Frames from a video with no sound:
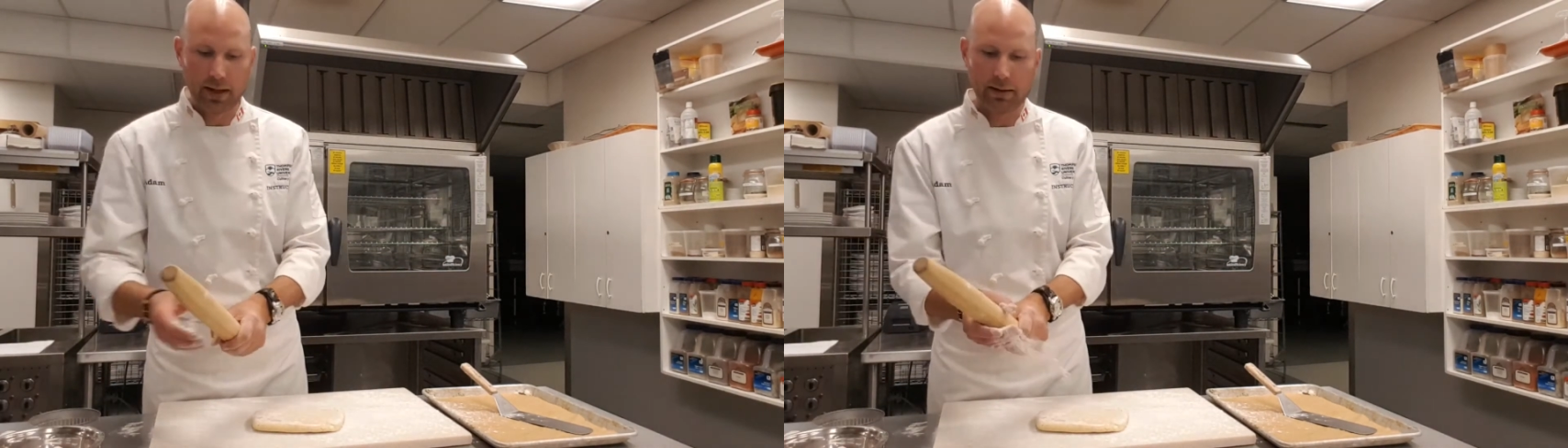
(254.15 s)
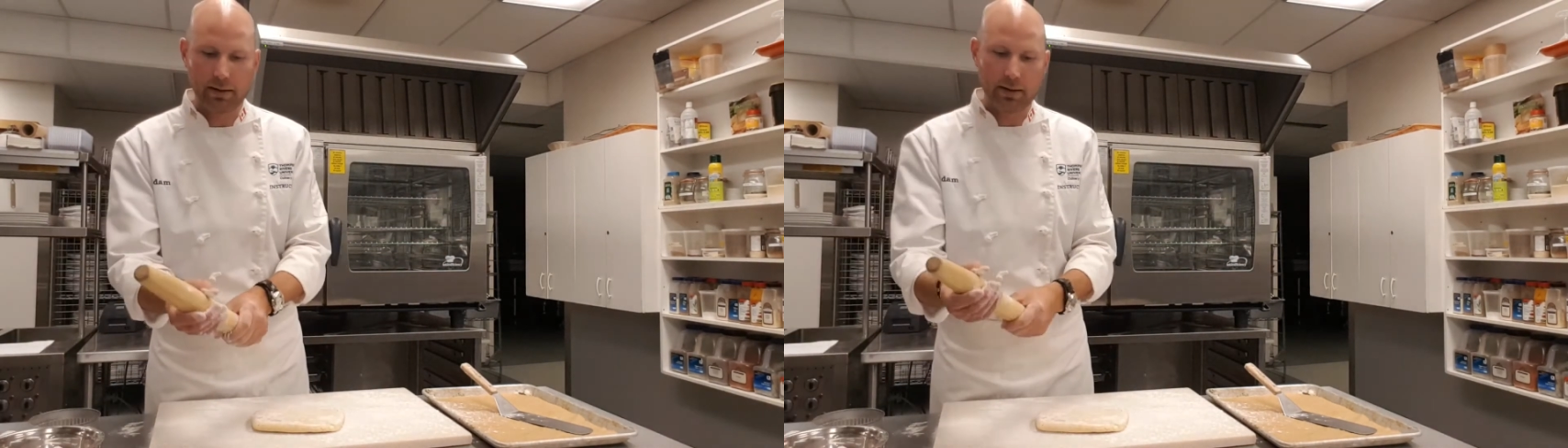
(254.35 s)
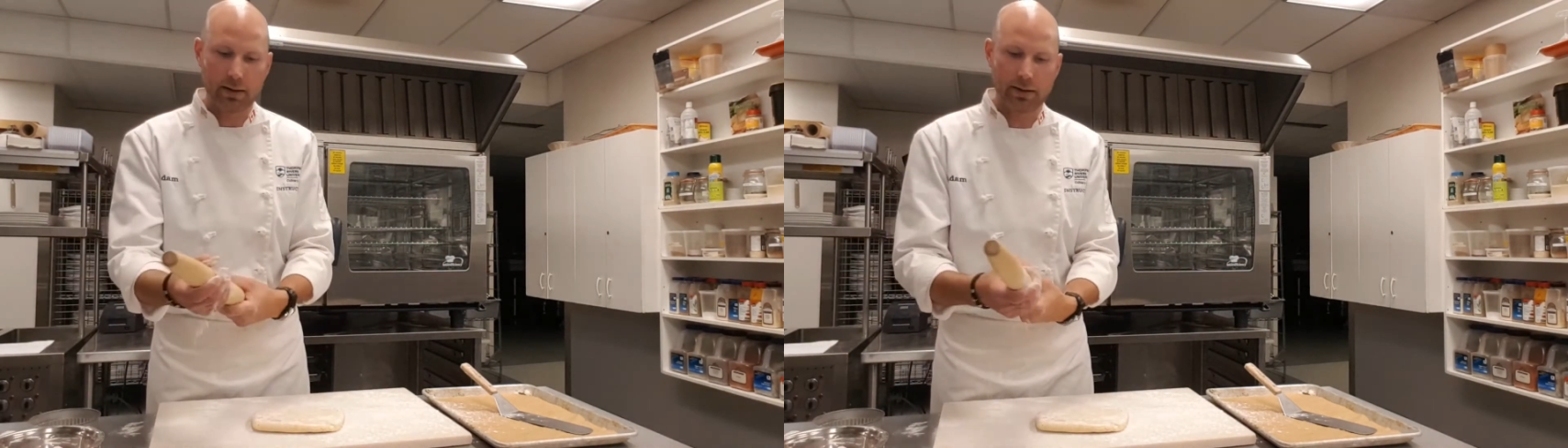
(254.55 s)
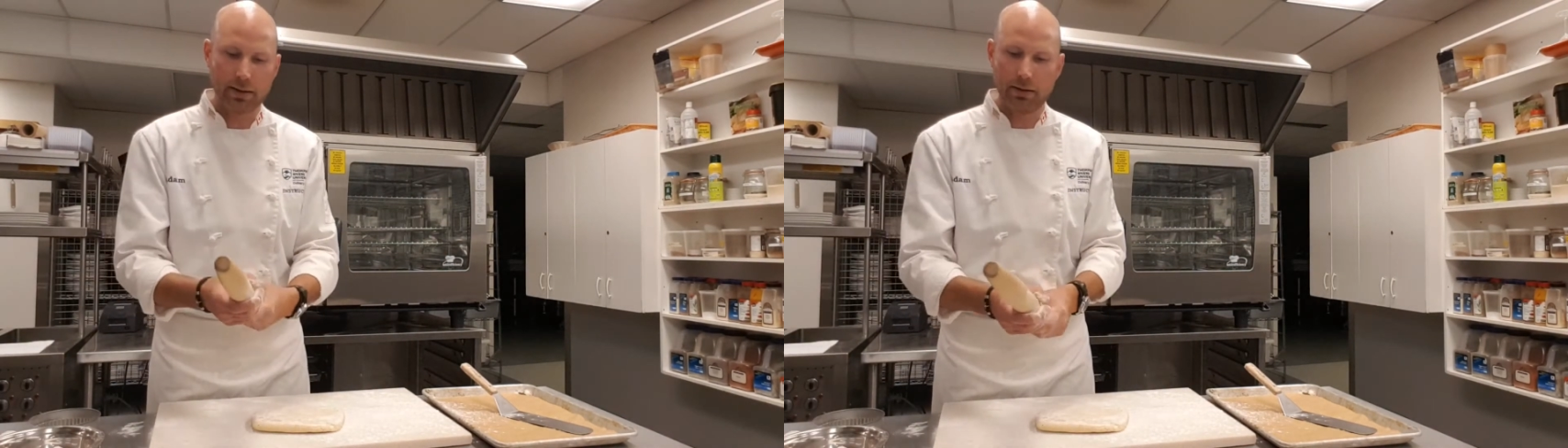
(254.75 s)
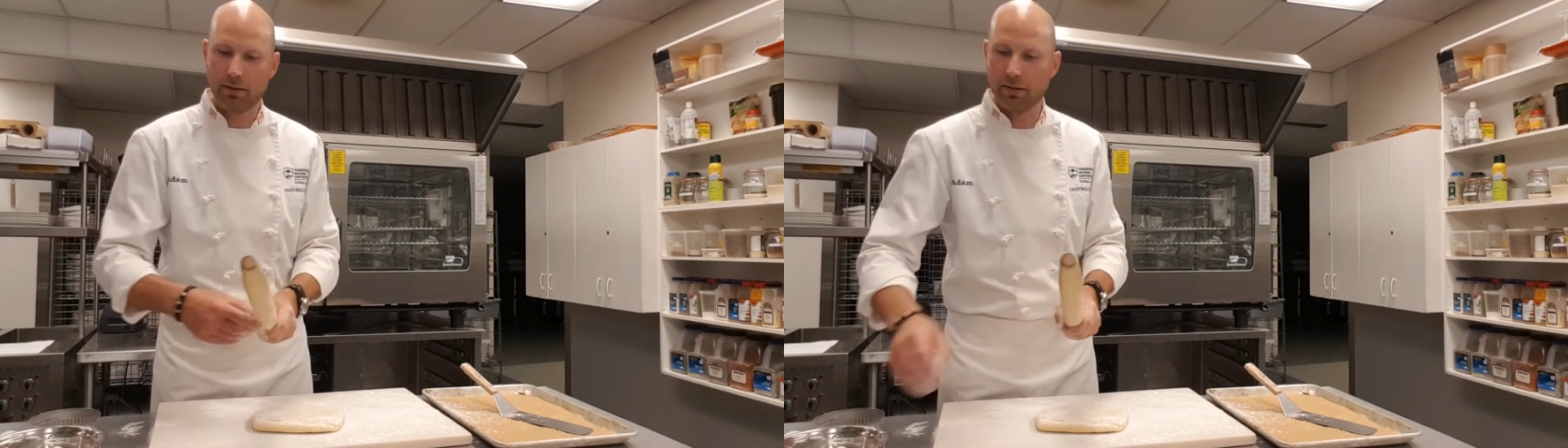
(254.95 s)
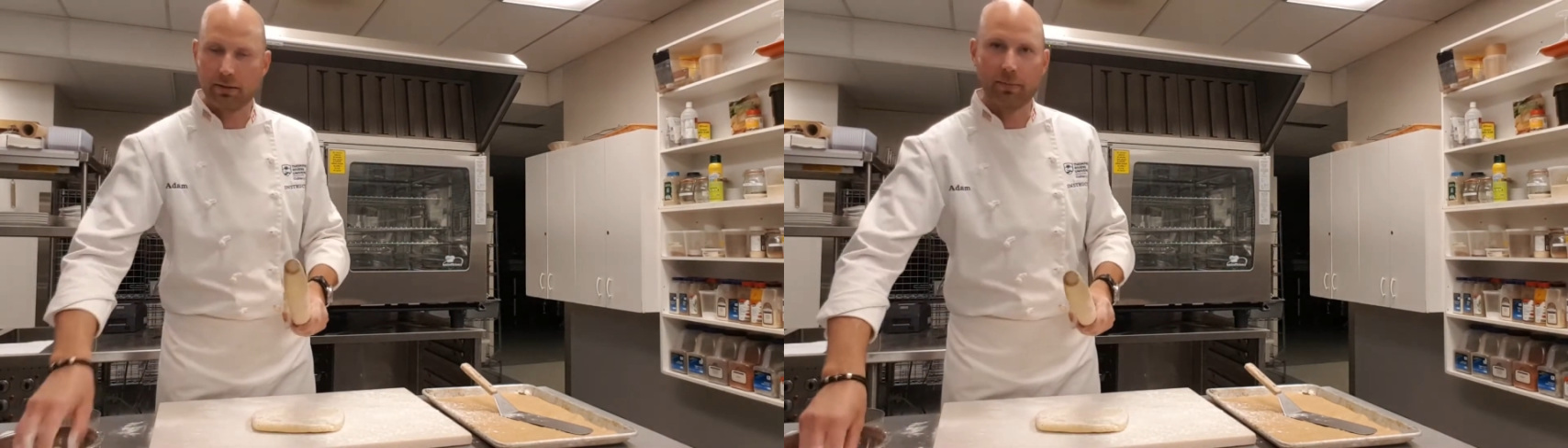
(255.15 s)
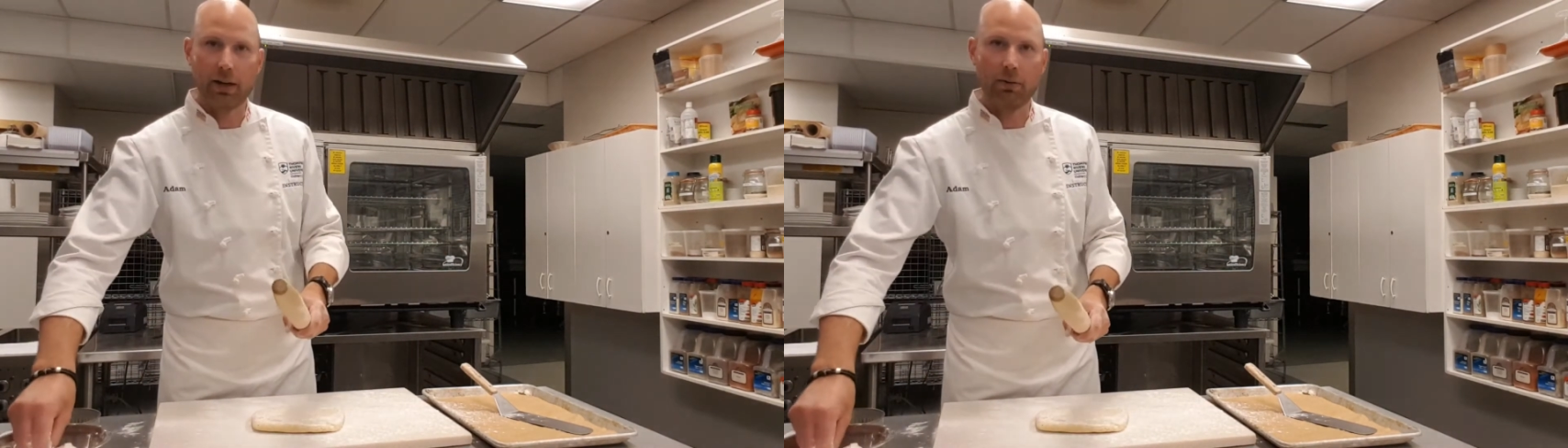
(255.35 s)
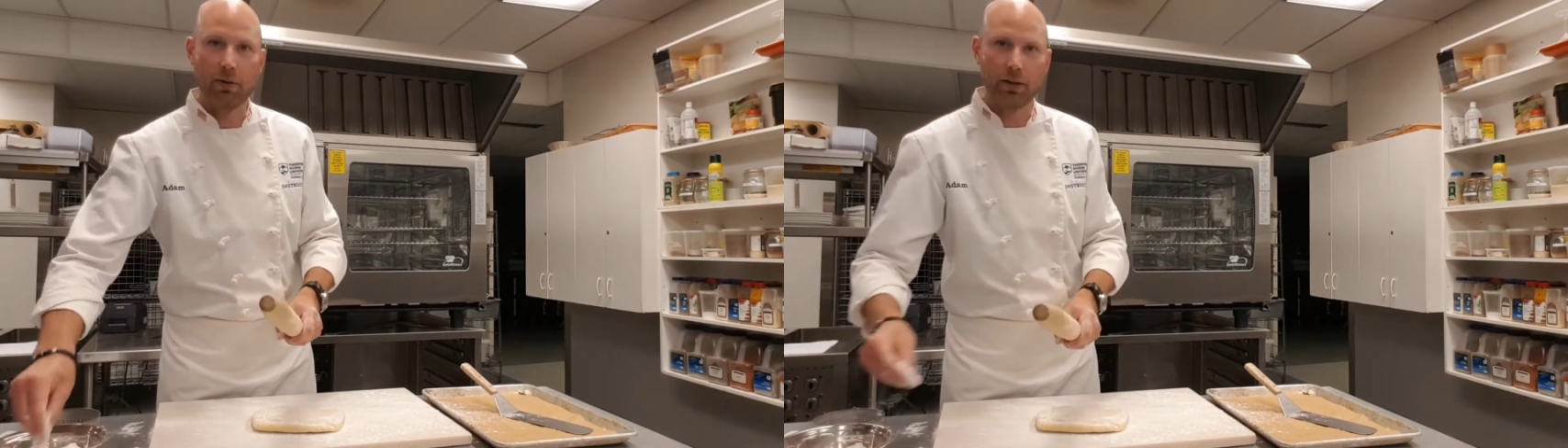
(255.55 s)
flour onto
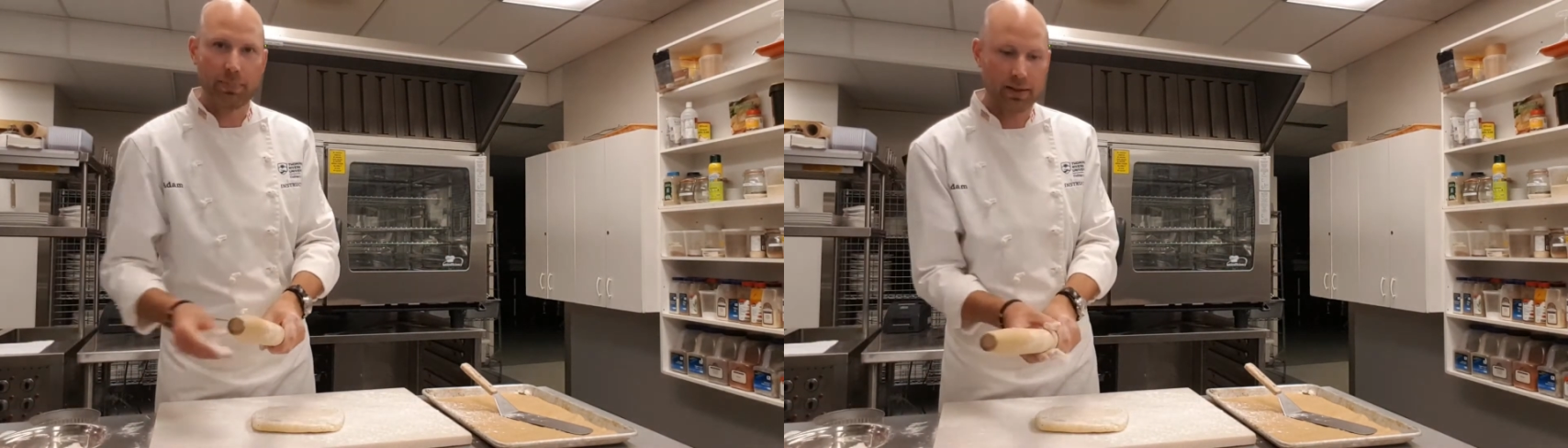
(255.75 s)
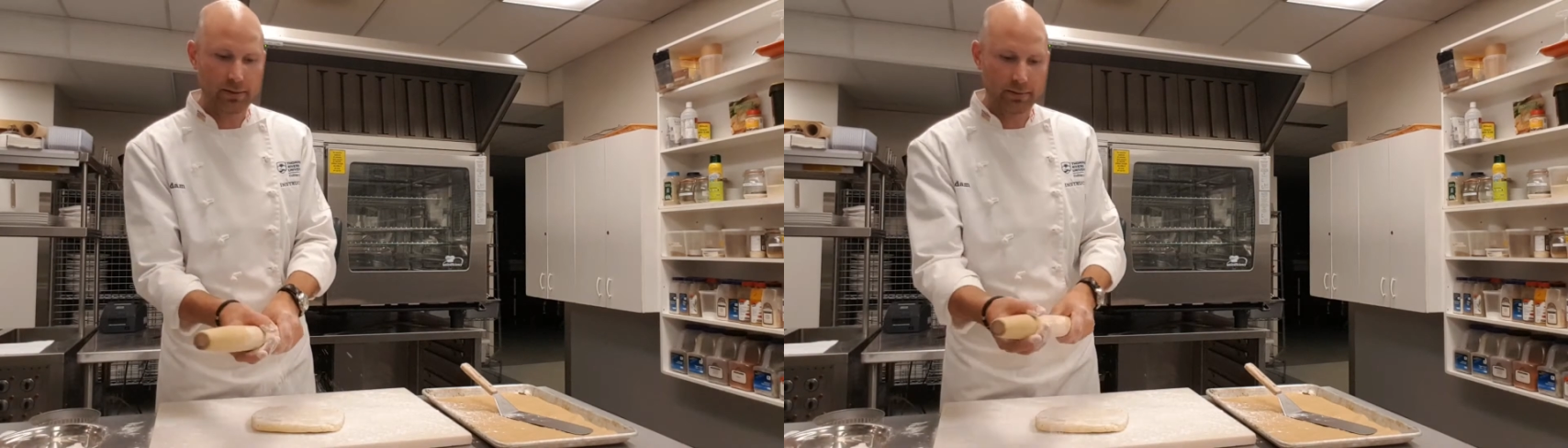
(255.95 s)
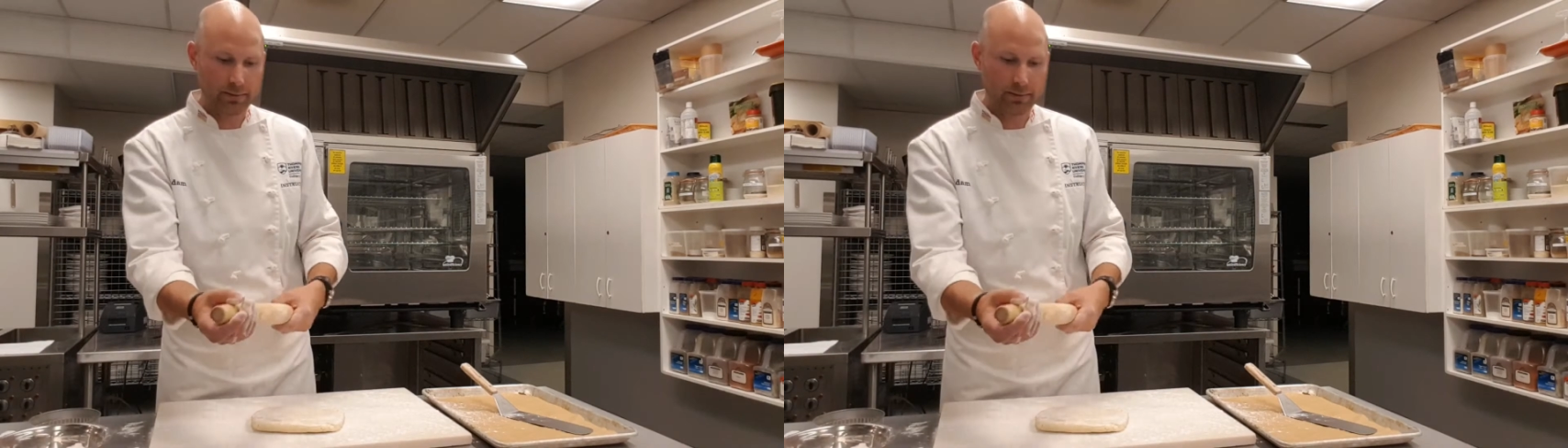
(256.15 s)
my rolling pin.